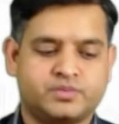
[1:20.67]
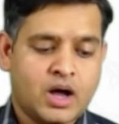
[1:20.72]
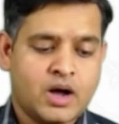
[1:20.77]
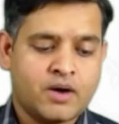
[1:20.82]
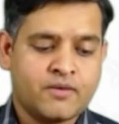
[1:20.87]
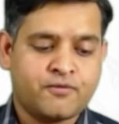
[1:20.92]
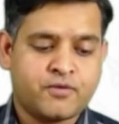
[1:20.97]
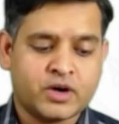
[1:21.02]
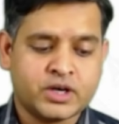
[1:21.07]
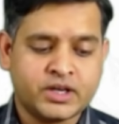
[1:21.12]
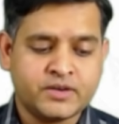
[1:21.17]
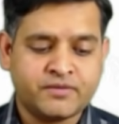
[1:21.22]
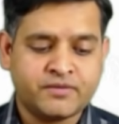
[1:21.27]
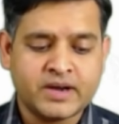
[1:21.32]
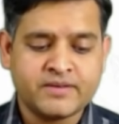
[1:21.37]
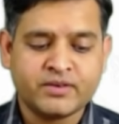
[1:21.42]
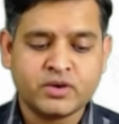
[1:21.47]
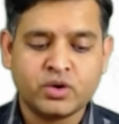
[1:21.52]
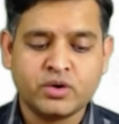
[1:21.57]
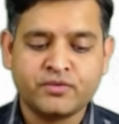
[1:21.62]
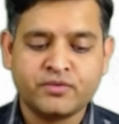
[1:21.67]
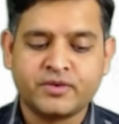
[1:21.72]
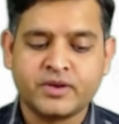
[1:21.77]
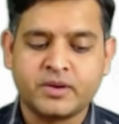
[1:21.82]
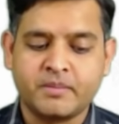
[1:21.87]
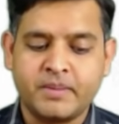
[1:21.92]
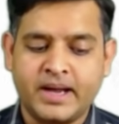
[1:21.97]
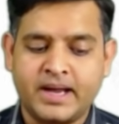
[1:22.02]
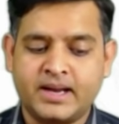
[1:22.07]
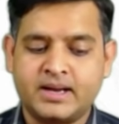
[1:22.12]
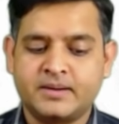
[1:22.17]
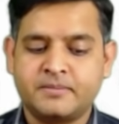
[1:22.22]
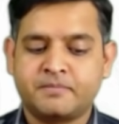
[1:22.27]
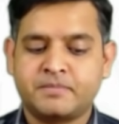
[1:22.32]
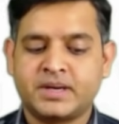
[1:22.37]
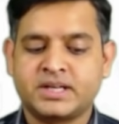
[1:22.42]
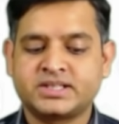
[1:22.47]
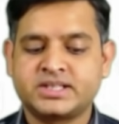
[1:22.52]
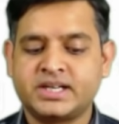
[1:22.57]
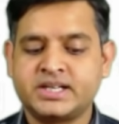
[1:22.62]
A 45-year-old female
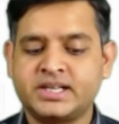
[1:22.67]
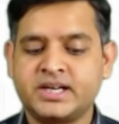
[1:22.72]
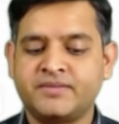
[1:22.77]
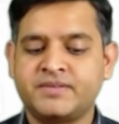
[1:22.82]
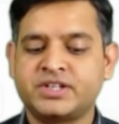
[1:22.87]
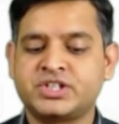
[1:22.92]
presented